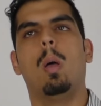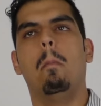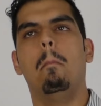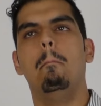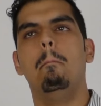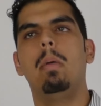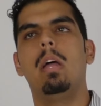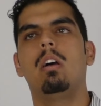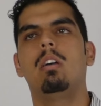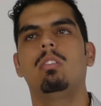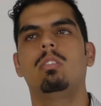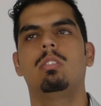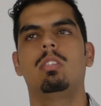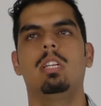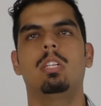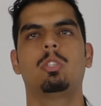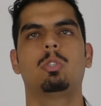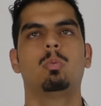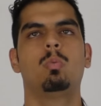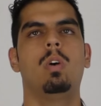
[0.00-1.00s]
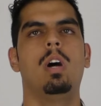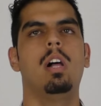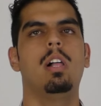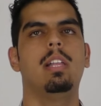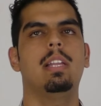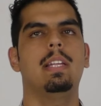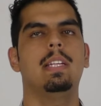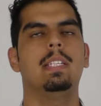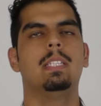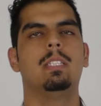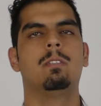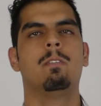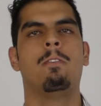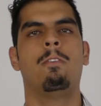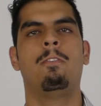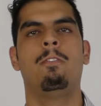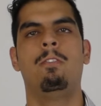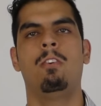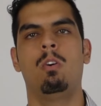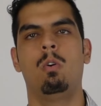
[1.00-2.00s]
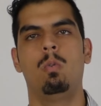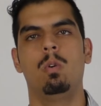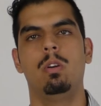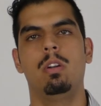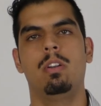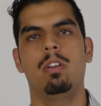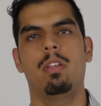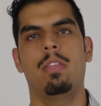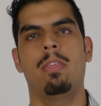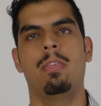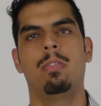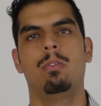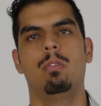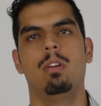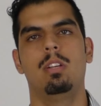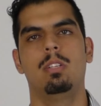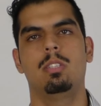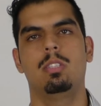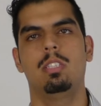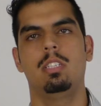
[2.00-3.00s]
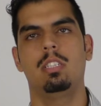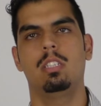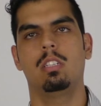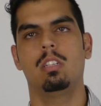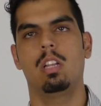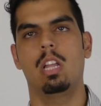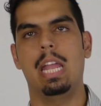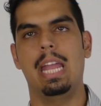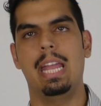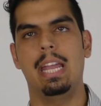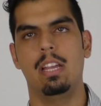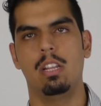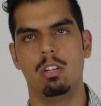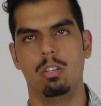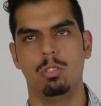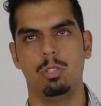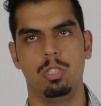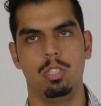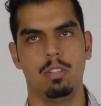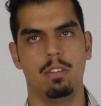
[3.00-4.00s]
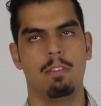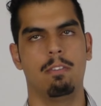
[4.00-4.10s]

Male sexuality is forward thrusting energy,